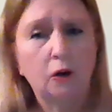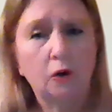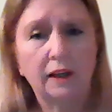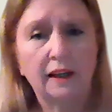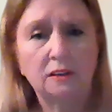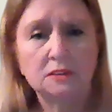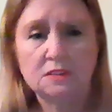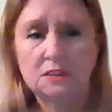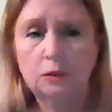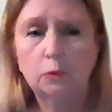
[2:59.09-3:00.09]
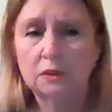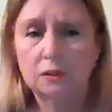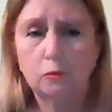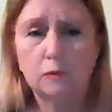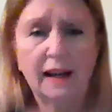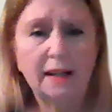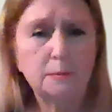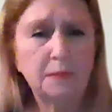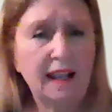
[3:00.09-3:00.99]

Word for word: or else you will go right